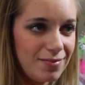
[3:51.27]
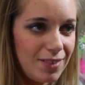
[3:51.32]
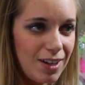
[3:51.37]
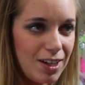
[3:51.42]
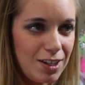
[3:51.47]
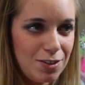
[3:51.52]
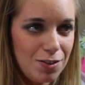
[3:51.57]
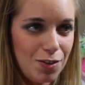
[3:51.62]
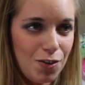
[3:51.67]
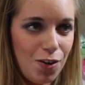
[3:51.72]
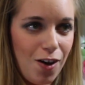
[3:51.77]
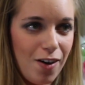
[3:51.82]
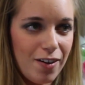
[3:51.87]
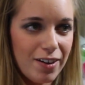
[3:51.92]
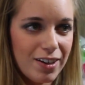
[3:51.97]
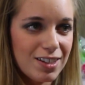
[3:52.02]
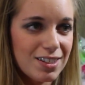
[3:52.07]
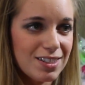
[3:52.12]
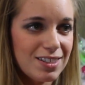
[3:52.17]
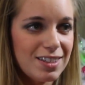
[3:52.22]
as
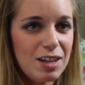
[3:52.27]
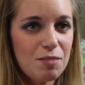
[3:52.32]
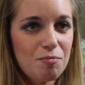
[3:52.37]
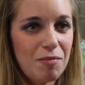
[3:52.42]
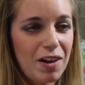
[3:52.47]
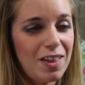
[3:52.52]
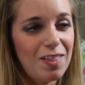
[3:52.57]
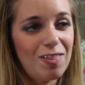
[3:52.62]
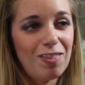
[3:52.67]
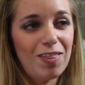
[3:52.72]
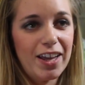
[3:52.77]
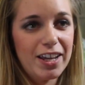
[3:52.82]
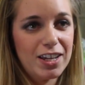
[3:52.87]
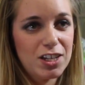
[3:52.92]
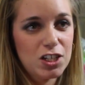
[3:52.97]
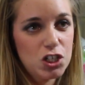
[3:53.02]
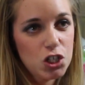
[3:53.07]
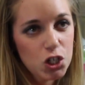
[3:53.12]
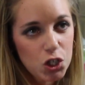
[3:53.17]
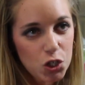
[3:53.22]
long as they might
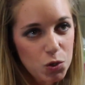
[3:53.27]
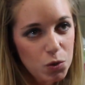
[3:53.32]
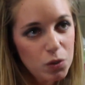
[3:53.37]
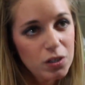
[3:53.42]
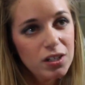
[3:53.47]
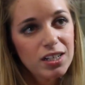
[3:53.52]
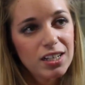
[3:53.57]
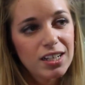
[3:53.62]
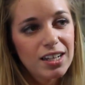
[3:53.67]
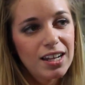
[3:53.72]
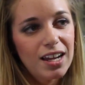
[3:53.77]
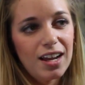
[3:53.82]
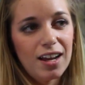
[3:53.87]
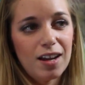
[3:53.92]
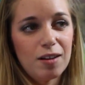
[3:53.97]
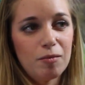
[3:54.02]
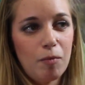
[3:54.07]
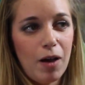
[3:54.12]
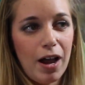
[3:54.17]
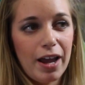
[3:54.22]
like to.
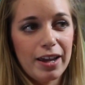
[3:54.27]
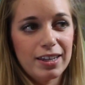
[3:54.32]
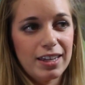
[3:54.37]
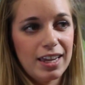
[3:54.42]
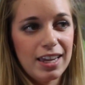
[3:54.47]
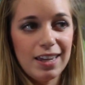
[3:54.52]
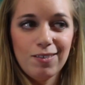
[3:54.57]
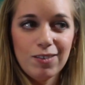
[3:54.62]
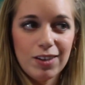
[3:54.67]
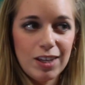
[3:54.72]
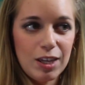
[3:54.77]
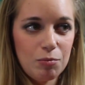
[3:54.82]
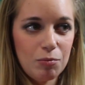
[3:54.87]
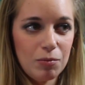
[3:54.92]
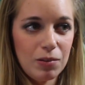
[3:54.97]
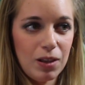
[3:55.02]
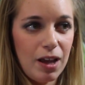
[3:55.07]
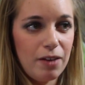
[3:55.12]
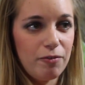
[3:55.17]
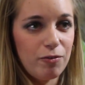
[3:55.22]
I can't even keep
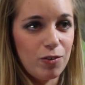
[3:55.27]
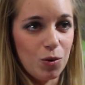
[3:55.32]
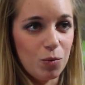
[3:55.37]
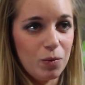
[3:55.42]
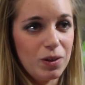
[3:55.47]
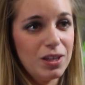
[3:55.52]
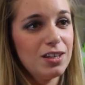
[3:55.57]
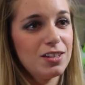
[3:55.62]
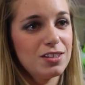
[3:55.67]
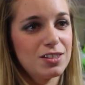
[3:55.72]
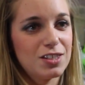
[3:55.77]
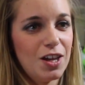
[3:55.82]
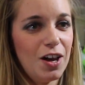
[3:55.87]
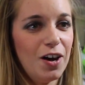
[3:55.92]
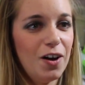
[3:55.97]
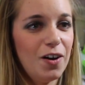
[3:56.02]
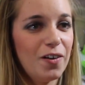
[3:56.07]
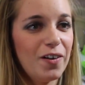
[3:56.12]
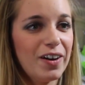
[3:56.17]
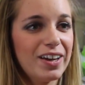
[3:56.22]
them alive for a week,
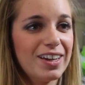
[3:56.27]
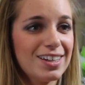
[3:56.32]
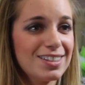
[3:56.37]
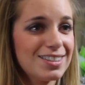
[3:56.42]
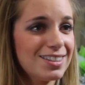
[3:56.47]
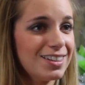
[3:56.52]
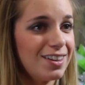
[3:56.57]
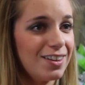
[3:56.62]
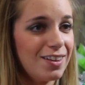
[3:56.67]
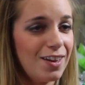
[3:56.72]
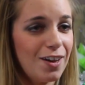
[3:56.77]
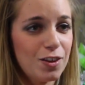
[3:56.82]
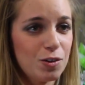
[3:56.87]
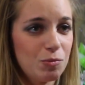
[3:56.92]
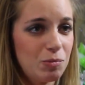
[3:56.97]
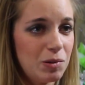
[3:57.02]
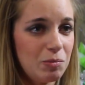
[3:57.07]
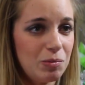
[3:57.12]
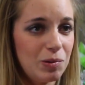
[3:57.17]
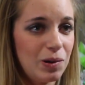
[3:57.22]
so I guess
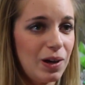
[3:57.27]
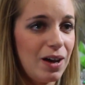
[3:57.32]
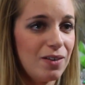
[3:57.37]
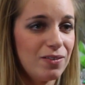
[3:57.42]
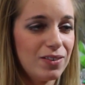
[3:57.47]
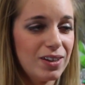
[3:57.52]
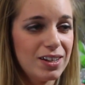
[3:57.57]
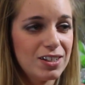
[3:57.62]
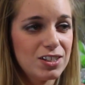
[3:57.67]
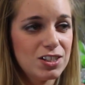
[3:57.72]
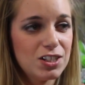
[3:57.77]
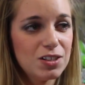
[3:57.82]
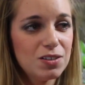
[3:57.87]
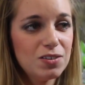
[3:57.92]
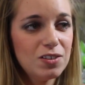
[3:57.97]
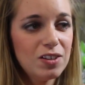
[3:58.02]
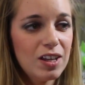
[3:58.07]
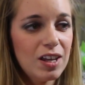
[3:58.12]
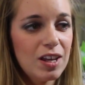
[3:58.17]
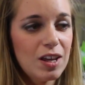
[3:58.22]
other people have that
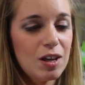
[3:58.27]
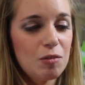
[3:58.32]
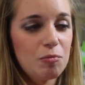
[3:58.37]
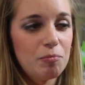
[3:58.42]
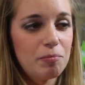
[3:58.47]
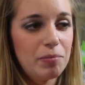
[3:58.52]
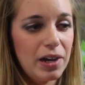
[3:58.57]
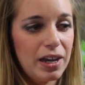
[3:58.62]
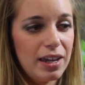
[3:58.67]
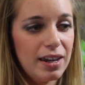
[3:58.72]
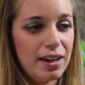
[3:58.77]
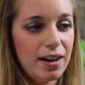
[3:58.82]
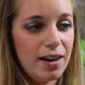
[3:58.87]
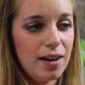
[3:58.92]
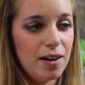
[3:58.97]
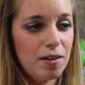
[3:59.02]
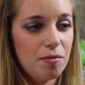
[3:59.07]
issue. But